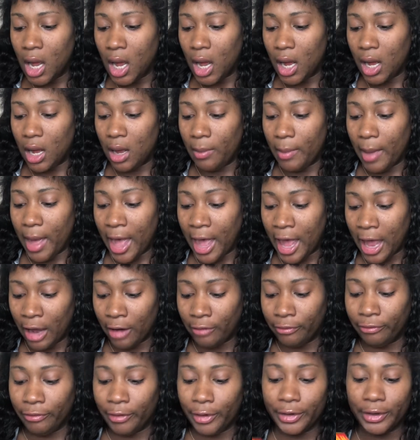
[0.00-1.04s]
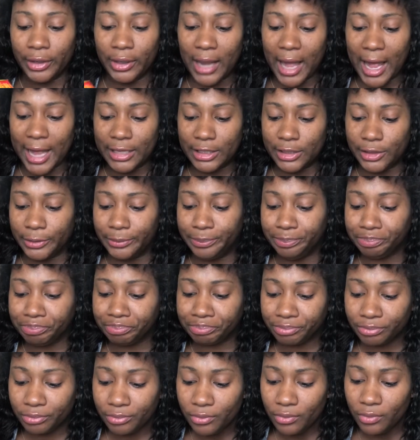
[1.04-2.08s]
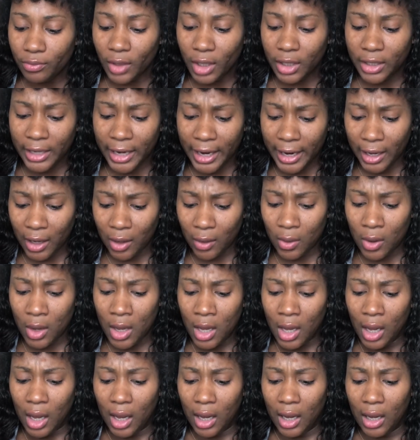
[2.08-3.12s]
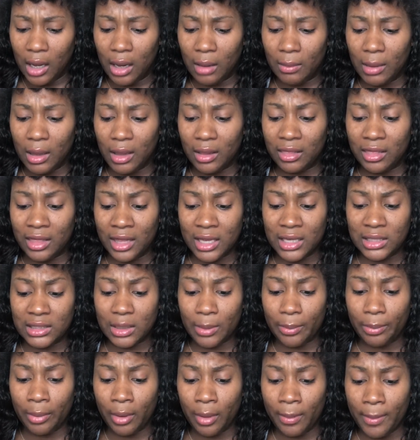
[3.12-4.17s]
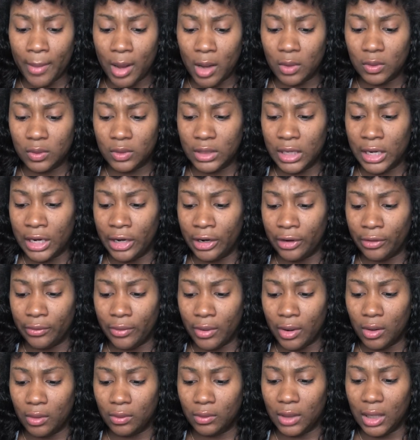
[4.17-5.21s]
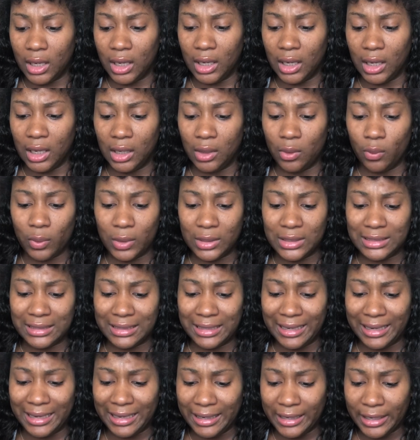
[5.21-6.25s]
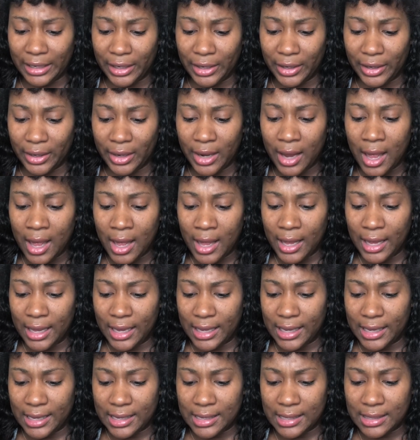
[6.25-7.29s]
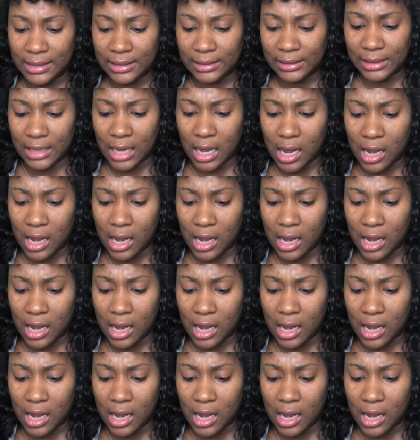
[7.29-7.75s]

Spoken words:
Hair Fertilizer. Now, this promotes hair growth, and what's in here is,